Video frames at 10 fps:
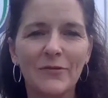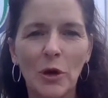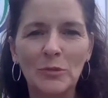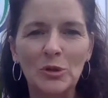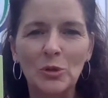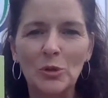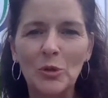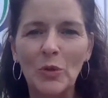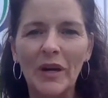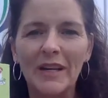farm
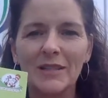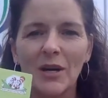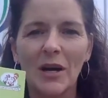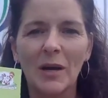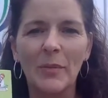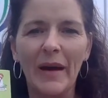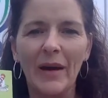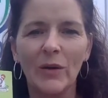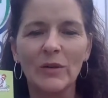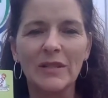school, we're going to talk
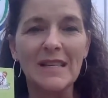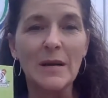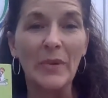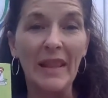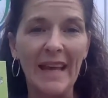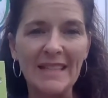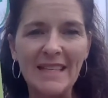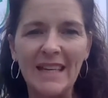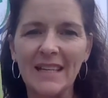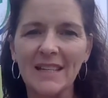about
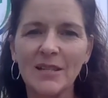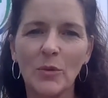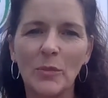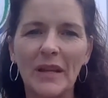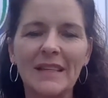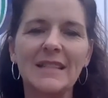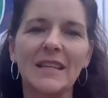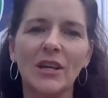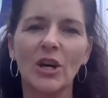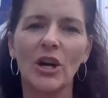planting. So, we're
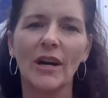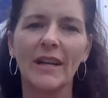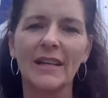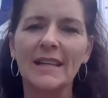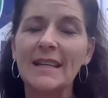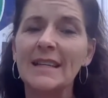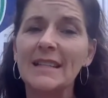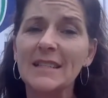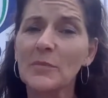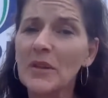planting a garden.
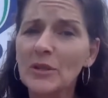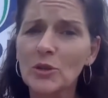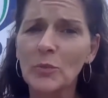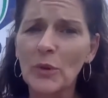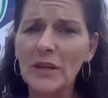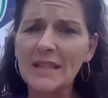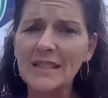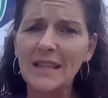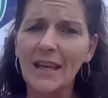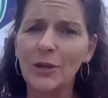It's something super
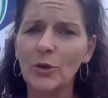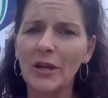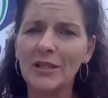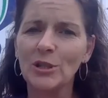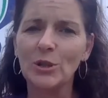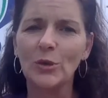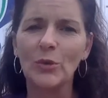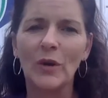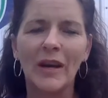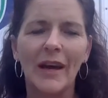easy that you can do.